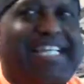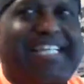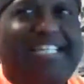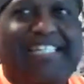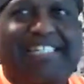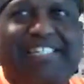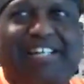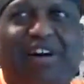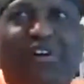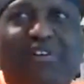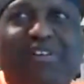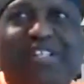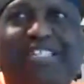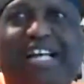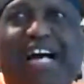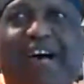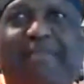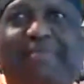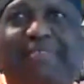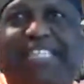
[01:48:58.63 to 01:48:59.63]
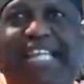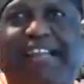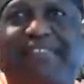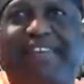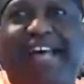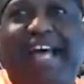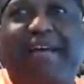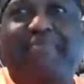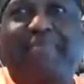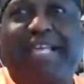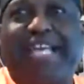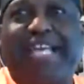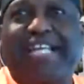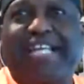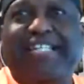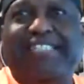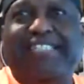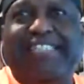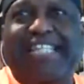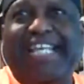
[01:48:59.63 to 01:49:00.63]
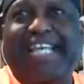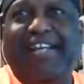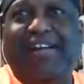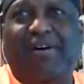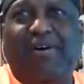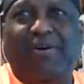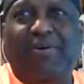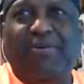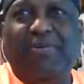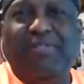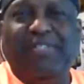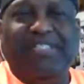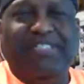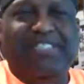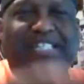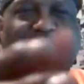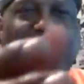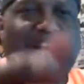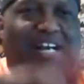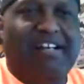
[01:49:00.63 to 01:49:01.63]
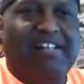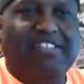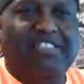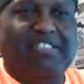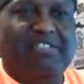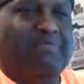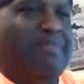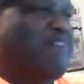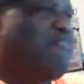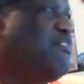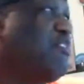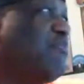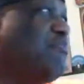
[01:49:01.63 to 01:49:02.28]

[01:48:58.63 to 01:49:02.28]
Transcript: all oh, these comics that have happy endings, they get old and tired. So yeah, like